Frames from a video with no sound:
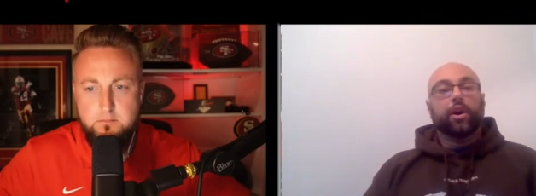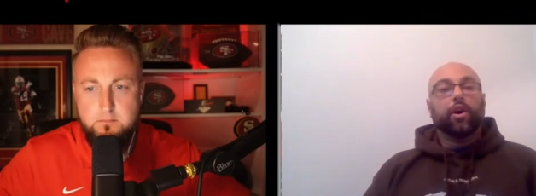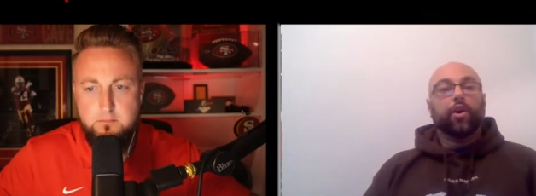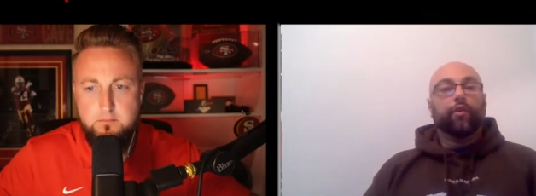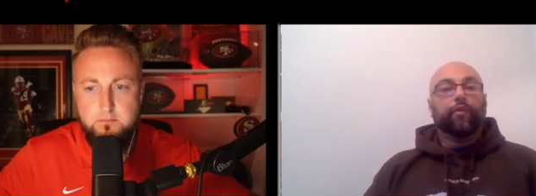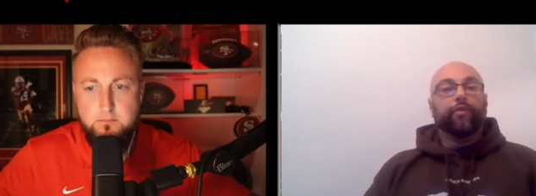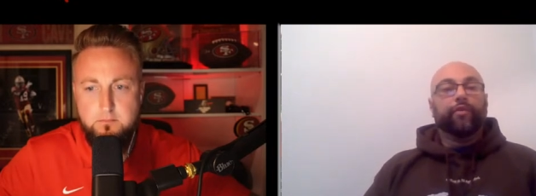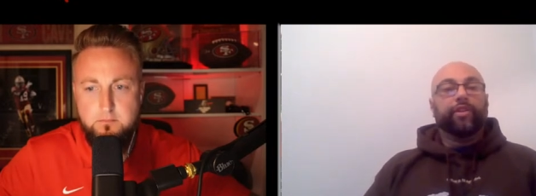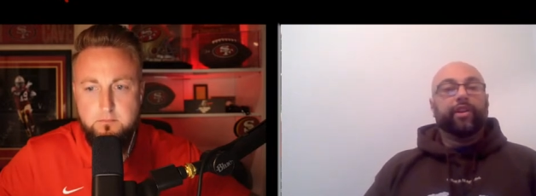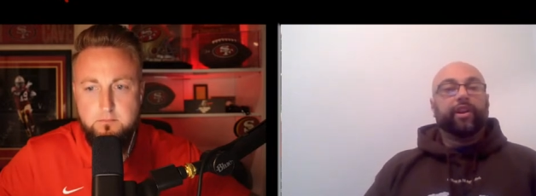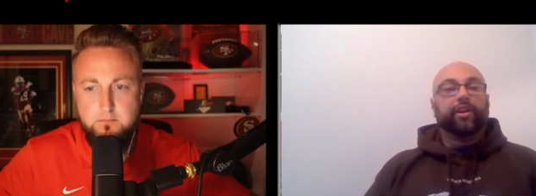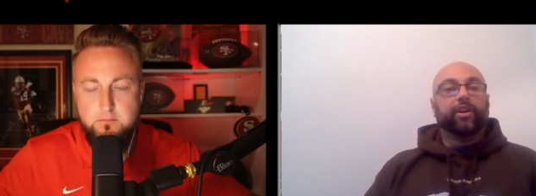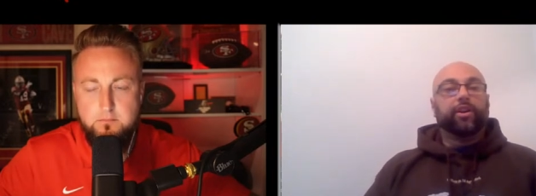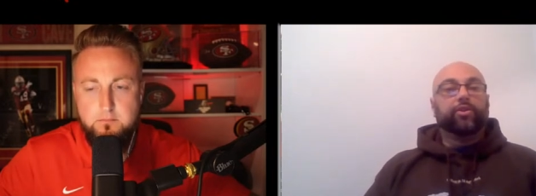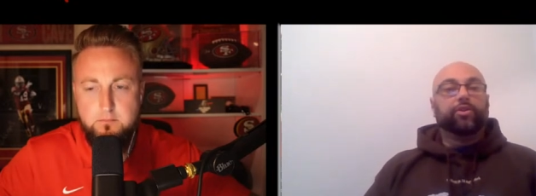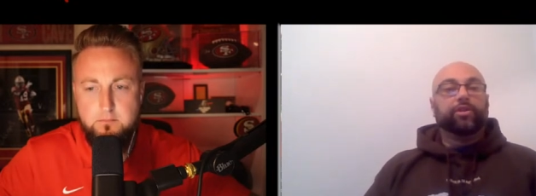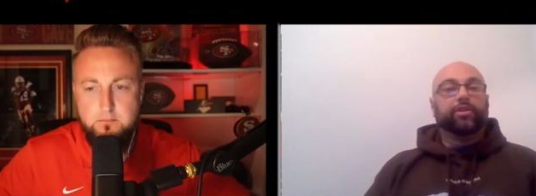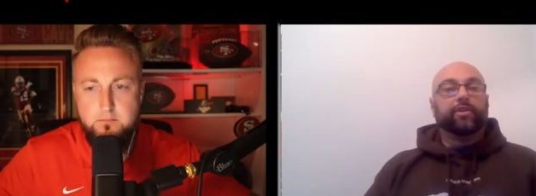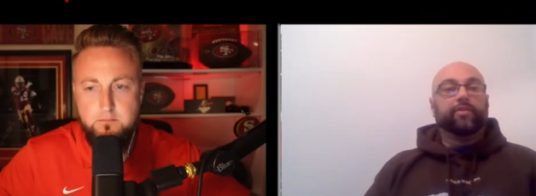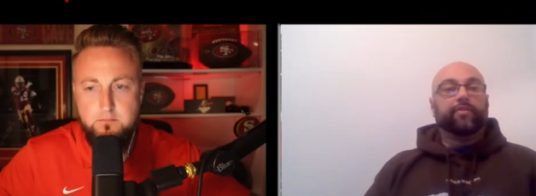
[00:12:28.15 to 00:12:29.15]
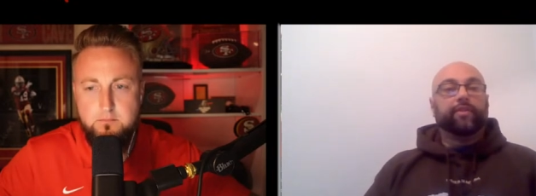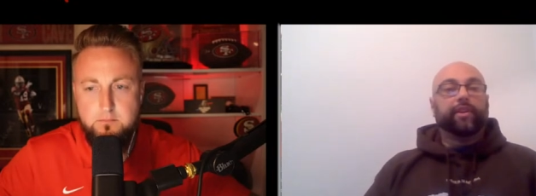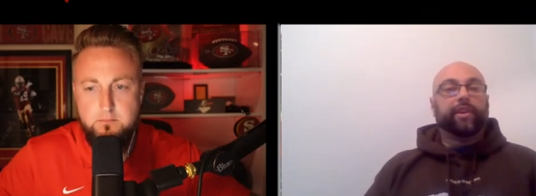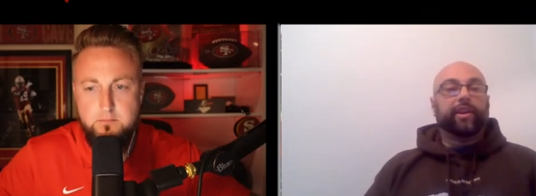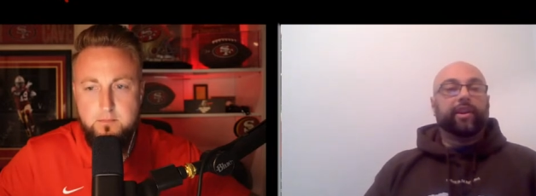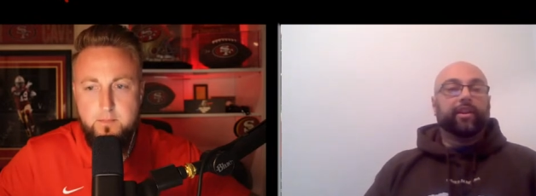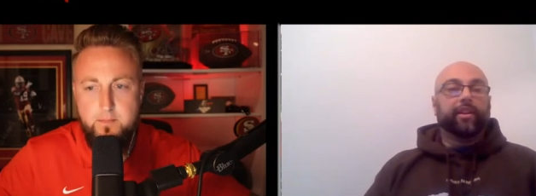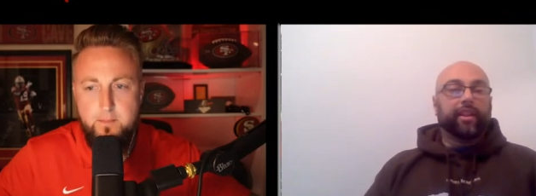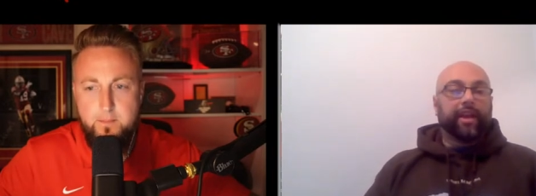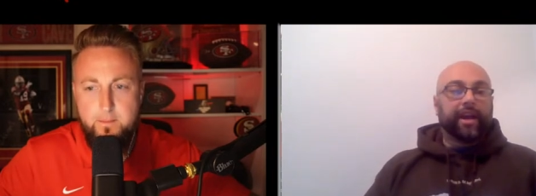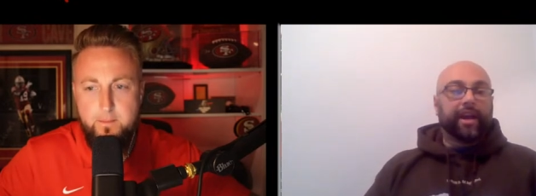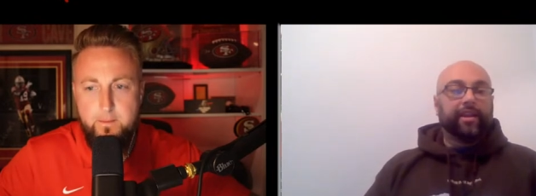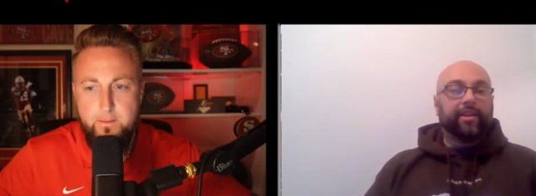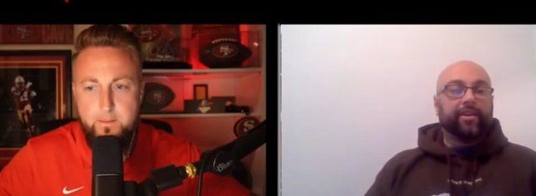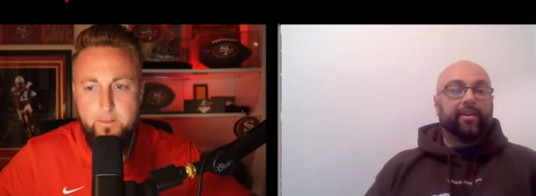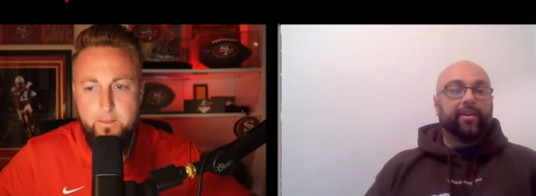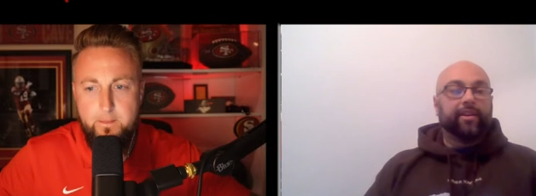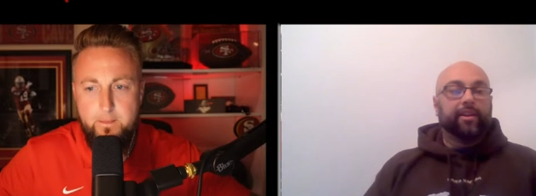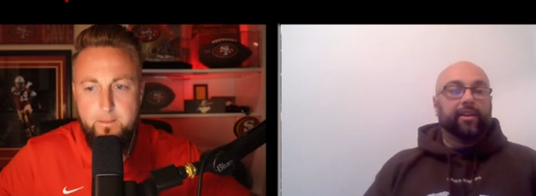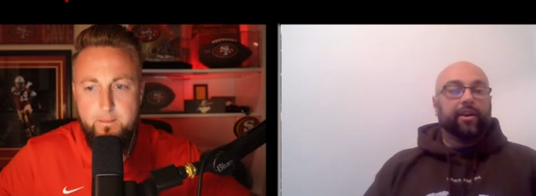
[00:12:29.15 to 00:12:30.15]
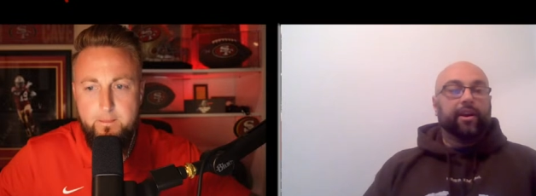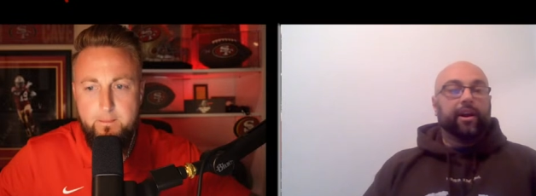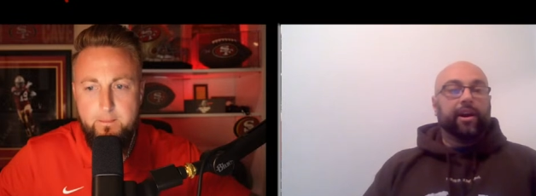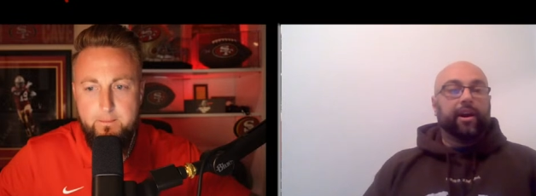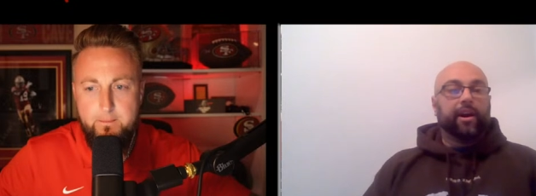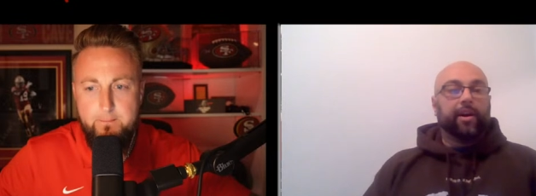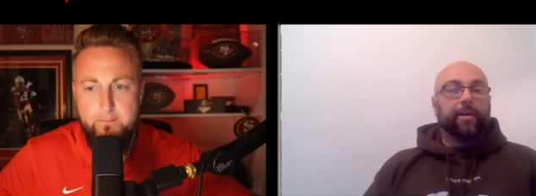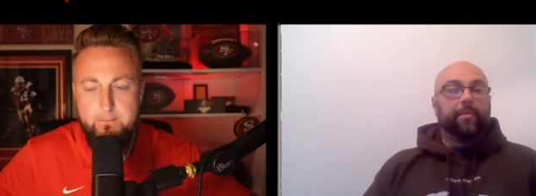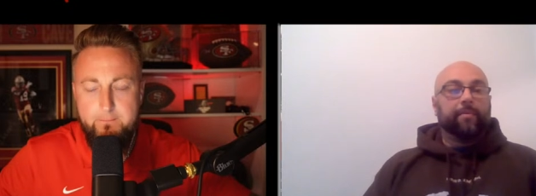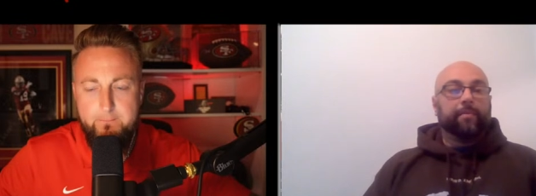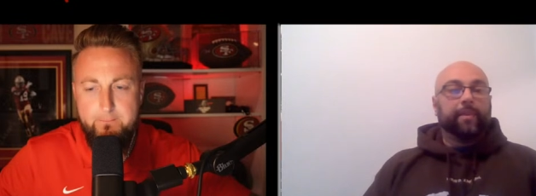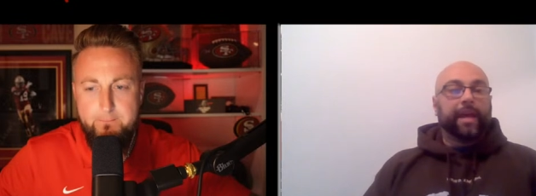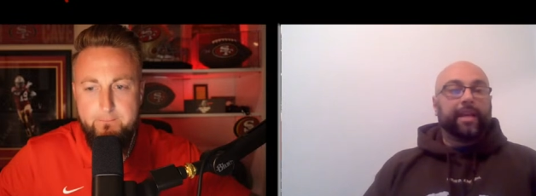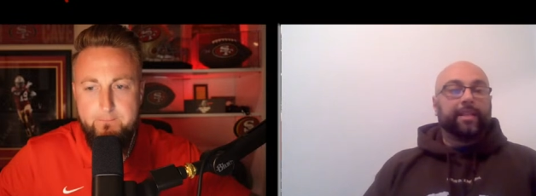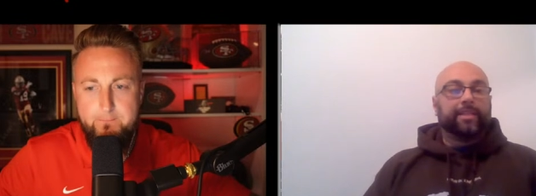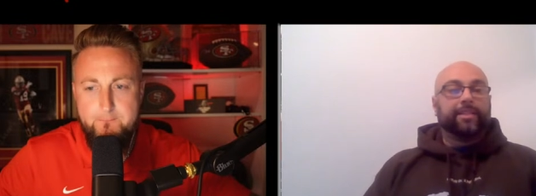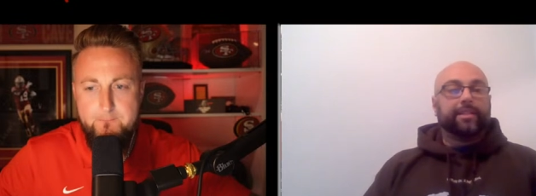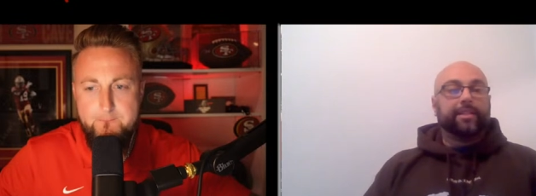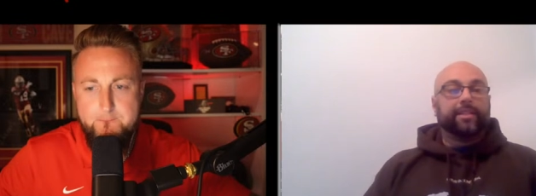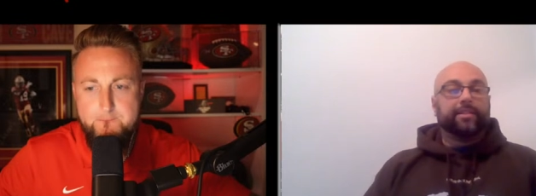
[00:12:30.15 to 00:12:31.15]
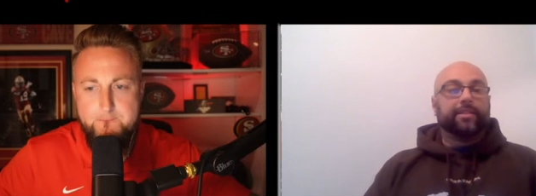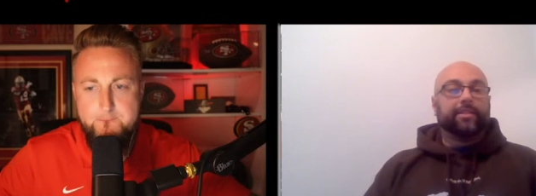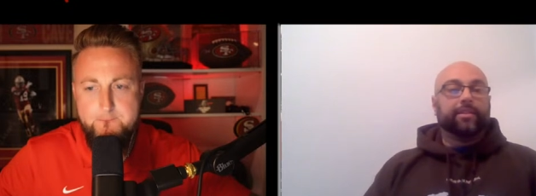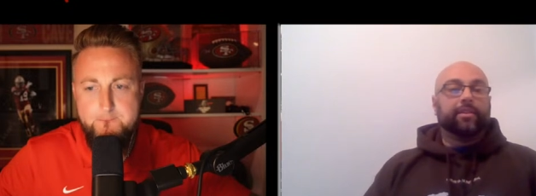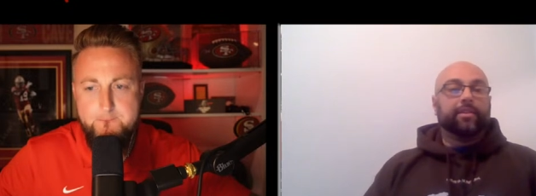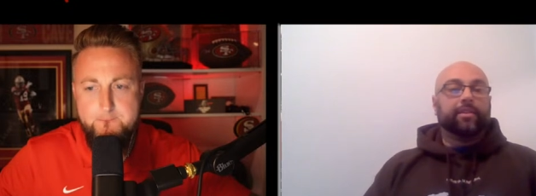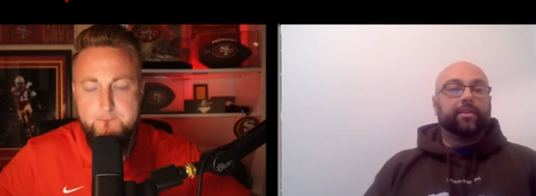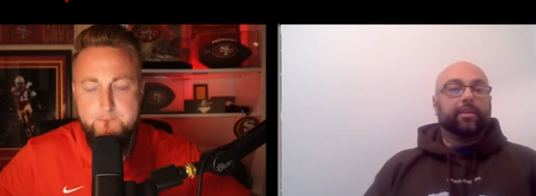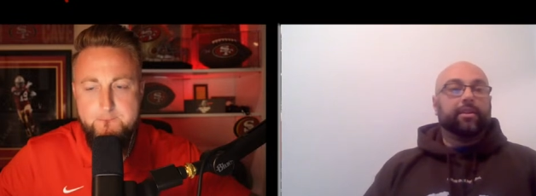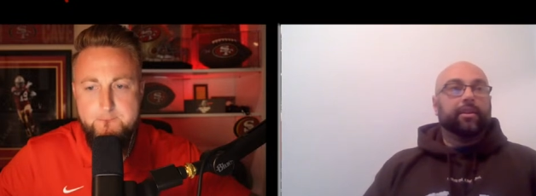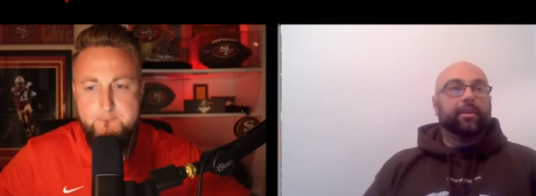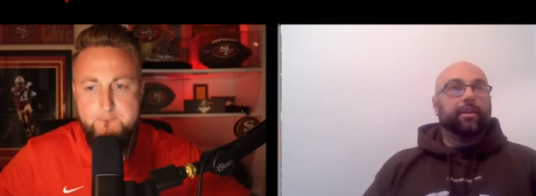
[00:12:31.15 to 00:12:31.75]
Speaker 1: over there coaching for Carolina um, last season.